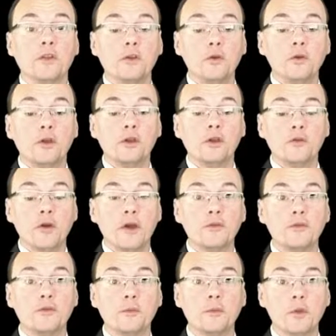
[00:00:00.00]
that you can derive
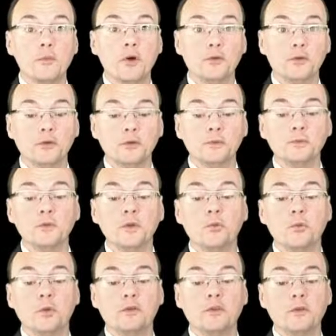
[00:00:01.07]
from the model,
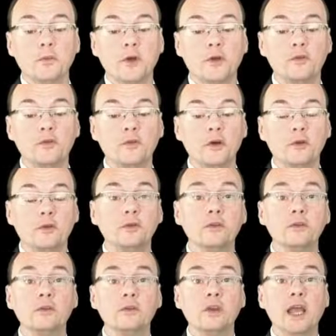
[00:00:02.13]
which is both
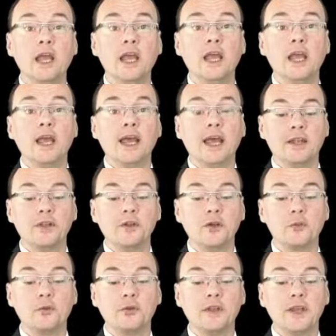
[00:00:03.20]
false and not
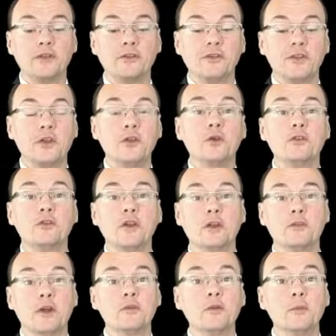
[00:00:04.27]
a prediction that you can
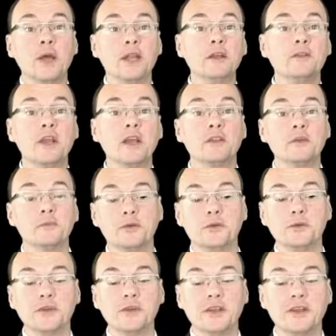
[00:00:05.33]
generate from any of the other
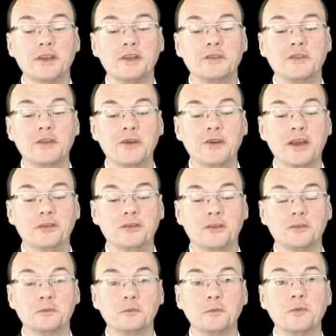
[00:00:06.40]
models under
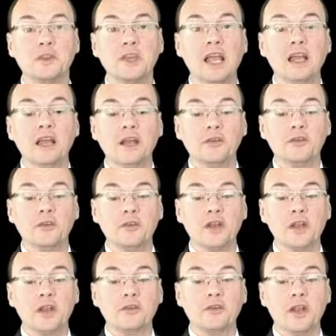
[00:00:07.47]
consideration. So
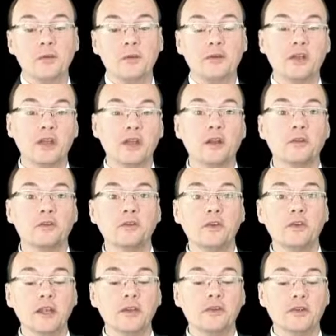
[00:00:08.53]
signature limits are kind of
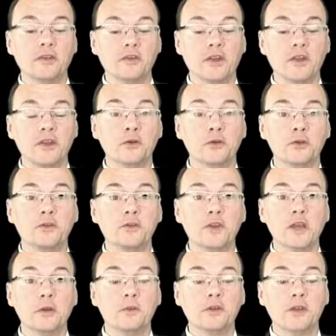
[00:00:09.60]
signatures that you're
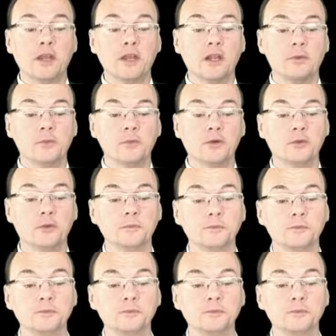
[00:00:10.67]
using a particular model.